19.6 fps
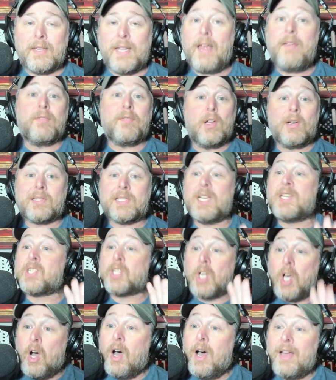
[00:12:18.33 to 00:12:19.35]
they've looked
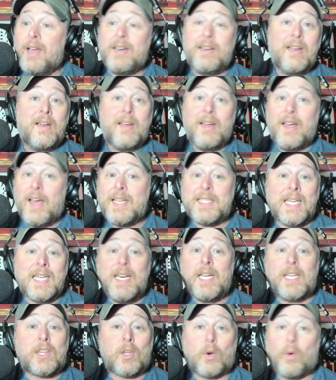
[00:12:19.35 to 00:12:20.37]
as good as
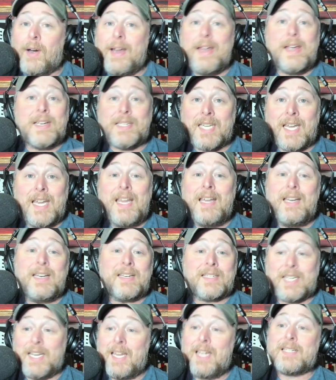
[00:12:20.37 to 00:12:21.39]
any three and
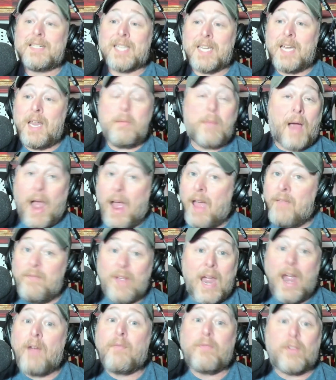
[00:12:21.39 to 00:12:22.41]
ten team I've
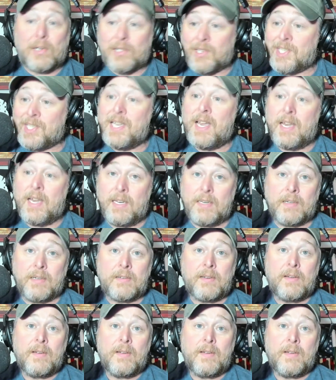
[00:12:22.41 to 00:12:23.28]
ever seen.